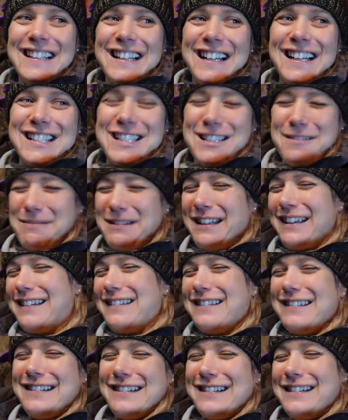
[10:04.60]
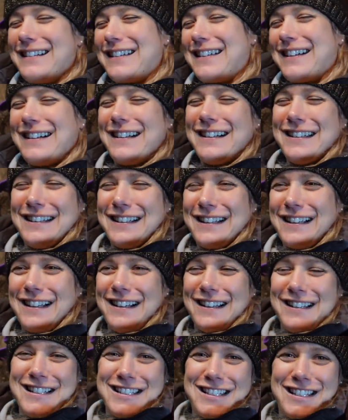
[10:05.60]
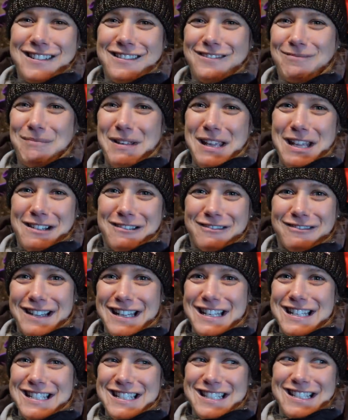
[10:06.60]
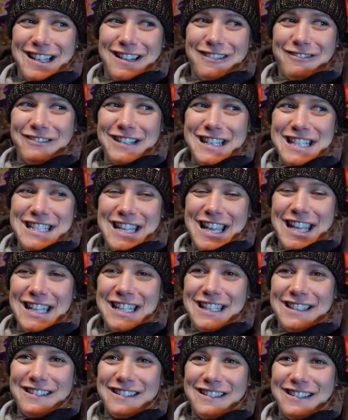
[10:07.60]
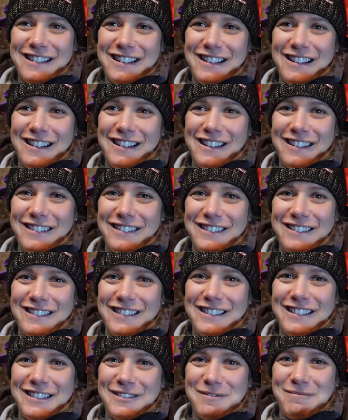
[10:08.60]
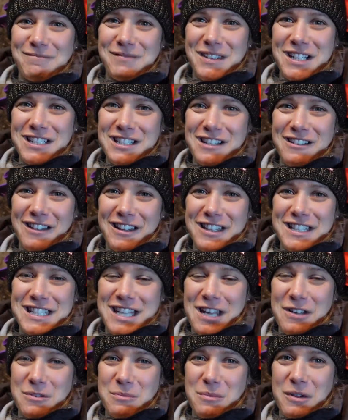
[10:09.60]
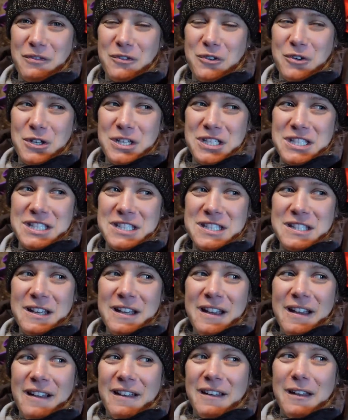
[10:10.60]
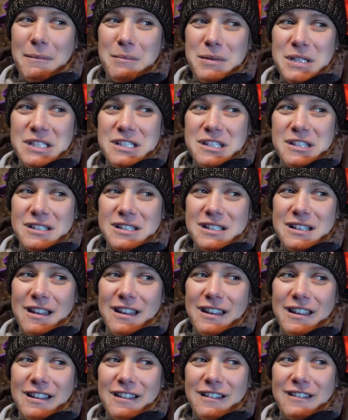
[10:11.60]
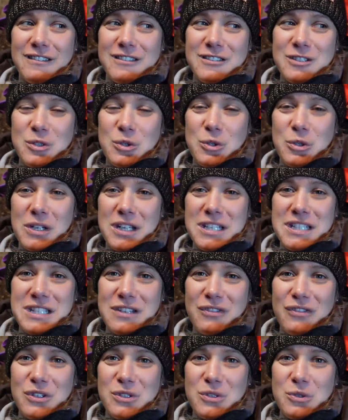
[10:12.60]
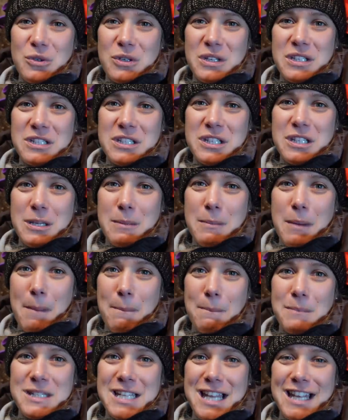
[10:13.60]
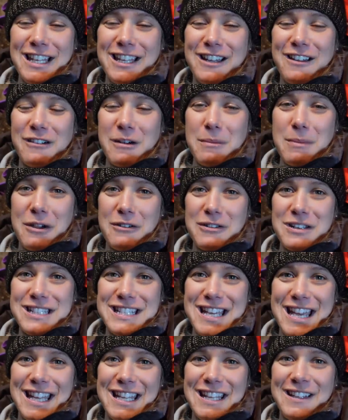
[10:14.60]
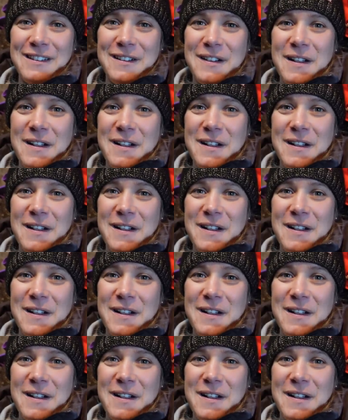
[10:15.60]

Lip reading: And she'd be like, oh, I can't, it's bit cringe, like retake, I don't like the sound of my voice. I'd be just like, talk as if you're talking to your mum, telling her about your day.